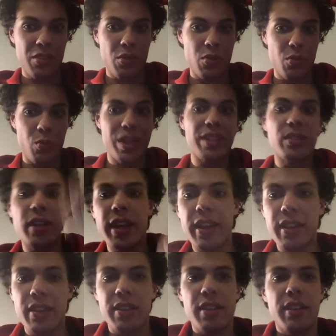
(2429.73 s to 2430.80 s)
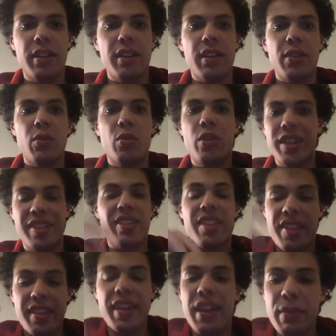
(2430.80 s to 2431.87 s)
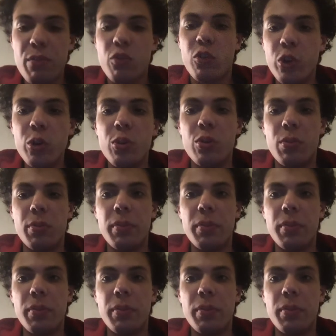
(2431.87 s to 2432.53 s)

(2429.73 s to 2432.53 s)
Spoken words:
we lit it's the same room.